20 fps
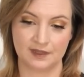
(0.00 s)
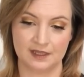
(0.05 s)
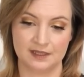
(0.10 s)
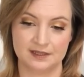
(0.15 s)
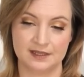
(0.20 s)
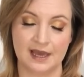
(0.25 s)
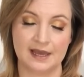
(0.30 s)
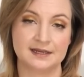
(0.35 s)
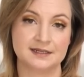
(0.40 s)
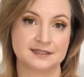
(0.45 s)

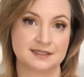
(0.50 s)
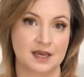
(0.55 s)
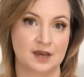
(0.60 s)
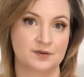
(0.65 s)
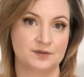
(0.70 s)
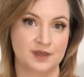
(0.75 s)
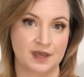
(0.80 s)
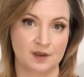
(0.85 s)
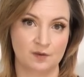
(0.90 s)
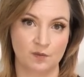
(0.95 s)
that is
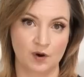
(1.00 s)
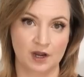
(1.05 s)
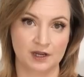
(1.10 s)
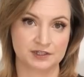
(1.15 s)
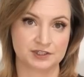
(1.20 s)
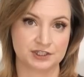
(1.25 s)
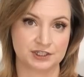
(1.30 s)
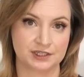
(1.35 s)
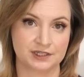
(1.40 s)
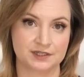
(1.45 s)
how they
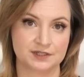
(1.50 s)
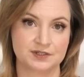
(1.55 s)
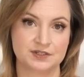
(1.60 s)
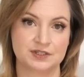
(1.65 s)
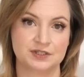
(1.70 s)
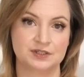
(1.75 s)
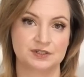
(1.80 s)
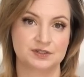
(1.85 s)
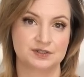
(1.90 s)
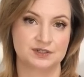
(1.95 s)
watch it
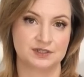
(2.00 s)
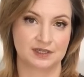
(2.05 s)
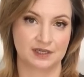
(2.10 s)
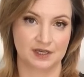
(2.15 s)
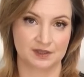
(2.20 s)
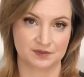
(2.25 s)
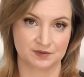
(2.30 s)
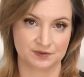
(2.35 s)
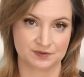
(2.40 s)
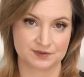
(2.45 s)
to, to
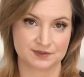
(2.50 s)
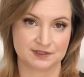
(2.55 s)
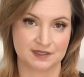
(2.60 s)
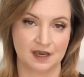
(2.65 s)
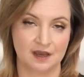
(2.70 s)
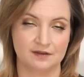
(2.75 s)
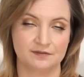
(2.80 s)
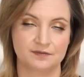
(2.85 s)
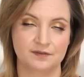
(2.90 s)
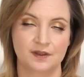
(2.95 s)
get through
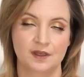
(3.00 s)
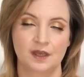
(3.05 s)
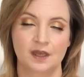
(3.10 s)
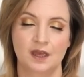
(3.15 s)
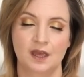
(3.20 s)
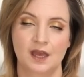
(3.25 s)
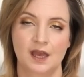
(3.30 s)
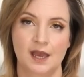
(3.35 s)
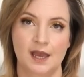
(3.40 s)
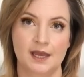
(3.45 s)
stuff
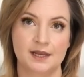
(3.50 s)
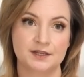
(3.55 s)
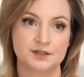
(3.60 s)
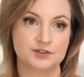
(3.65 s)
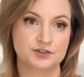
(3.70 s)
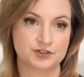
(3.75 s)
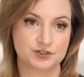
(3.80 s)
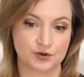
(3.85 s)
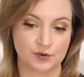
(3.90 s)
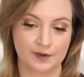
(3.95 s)
and
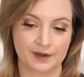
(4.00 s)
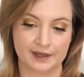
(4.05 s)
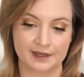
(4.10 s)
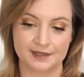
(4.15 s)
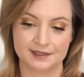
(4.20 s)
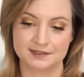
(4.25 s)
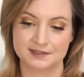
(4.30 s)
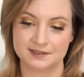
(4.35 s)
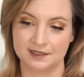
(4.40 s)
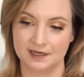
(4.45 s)
enjoy
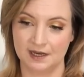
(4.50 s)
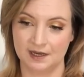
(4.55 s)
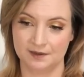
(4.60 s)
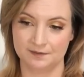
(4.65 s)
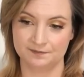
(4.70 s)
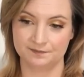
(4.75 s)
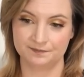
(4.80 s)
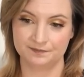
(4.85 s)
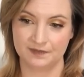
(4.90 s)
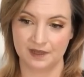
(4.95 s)
it.
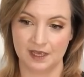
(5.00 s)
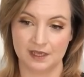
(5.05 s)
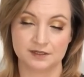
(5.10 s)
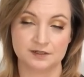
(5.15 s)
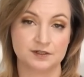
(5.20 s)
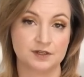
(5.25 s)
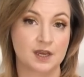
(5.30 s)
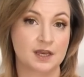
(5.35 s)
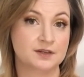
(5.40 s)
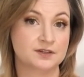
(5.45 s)
Um,
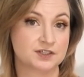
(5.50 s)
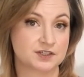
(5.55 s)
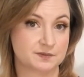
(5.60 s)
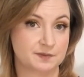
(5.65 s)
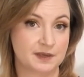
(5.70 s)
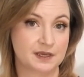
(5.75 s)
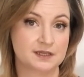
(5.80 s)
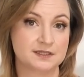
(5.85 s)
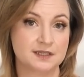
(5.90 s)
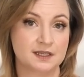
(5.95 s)
and, and just
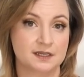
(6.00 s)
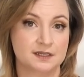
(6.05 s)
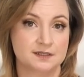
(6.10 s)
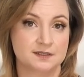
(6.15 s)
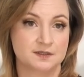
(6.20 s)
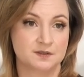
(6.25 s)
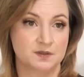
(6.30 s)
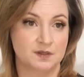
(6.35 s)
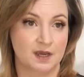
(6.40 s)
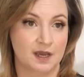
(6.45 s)
because that
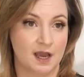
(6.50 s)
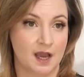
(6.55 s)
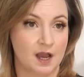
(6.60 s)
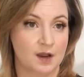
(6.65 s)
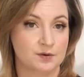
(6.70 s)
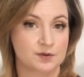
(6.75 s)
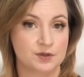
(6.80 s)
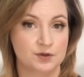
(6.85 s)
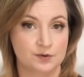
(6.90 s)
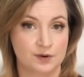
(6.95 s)
is
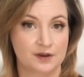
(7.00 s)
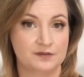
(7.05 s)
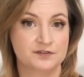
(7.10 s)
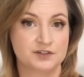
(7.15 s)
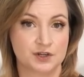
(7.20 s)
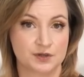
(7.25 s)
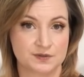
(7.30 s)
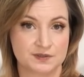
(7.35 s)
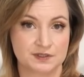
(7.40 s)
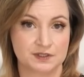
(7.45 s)
how you have
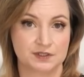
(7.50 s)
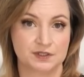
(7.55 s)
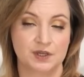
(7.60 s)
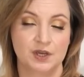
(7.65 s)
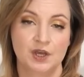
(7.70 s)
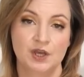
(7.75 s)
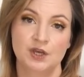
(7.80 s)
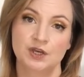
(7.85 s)
chosen